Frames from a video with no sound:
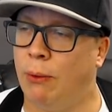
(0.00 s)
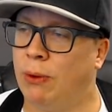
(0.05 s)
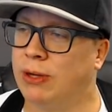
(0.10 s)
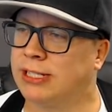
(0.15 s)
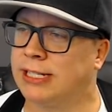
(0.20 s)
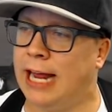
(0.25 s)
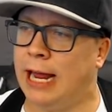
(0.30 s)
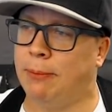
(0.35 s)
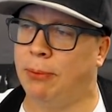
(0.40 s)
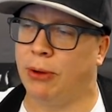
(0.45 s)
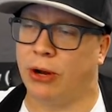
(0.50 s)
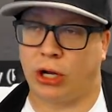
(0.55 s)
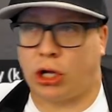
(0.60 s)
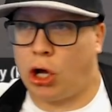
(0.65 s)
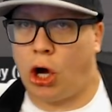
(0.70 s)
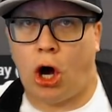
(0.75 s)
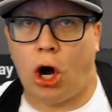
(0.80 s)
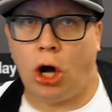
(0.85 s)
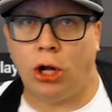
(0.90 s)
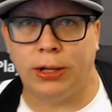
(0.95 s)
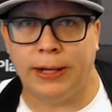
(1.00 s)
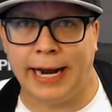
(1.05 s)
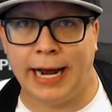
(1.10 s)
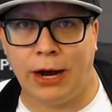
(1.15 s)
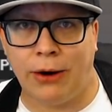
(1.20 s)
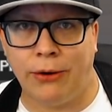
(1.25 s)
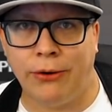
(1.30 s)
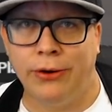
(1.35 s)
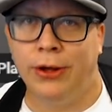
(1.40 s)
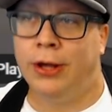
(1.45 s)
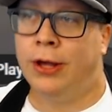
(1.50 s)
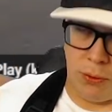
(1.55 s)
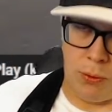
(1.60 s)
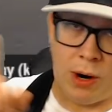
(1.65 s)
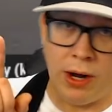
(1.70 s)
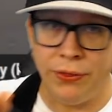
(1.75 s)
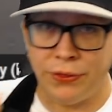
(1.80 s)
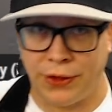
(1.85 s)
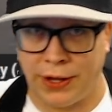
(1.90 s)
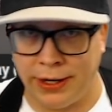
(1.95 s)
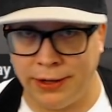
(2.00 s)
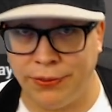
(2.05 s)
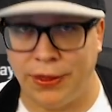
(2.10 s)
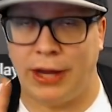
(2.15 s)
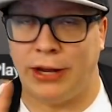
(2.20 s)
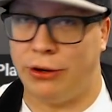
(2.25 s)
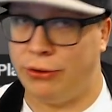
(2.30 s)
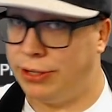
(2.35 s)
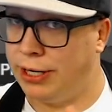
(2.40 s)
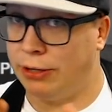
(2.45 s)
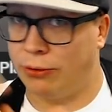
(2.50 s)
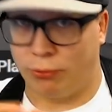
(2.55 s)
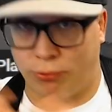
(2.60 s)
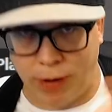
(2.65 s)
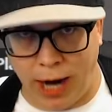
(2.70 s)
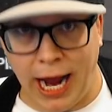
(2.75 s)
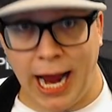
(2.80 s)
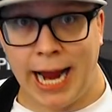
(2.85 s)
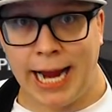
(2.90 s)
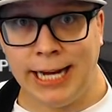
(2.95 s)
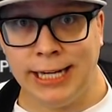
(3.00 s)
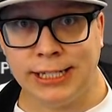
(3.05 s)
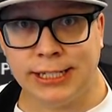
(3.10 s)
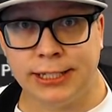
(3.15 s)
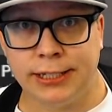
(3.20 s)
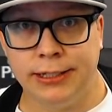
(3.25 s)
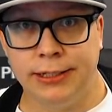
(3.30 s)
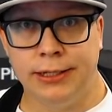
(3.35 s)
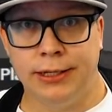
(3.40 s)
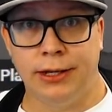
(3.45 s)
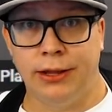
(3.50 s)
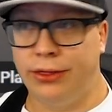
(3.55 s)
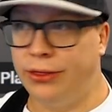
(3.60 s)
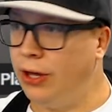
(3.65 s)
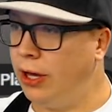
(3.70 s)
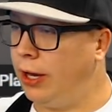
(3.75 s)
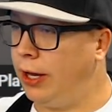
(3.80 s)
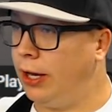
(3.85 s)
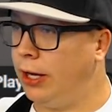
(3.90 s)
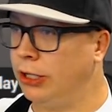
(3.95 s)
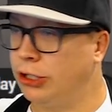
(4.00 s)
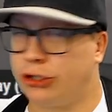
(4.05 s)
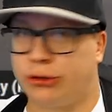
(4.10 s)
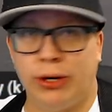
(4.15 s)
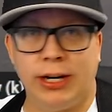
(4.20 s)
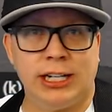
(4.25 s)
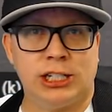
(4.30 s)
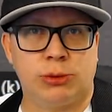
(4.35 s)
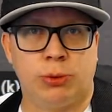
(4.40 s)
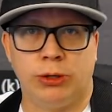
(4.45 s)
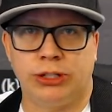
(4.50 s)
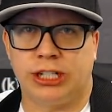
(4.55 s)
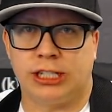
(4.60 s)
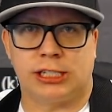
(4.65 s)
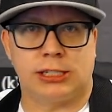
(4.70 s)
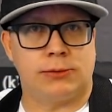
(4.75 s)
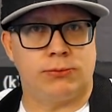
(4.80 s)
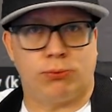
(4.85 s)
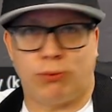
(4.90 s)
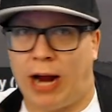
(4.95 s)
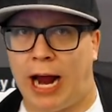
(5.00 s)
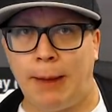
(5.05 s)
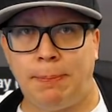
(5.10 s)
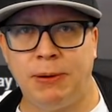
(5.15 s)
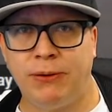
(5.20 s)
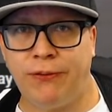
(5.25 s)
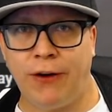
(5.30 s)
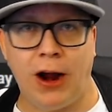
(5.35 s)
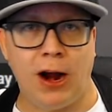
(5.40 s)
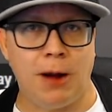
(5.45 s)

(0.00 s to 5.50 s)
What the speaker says: I wasn't able to call it out for one thing that you did right. The tricks were just rapid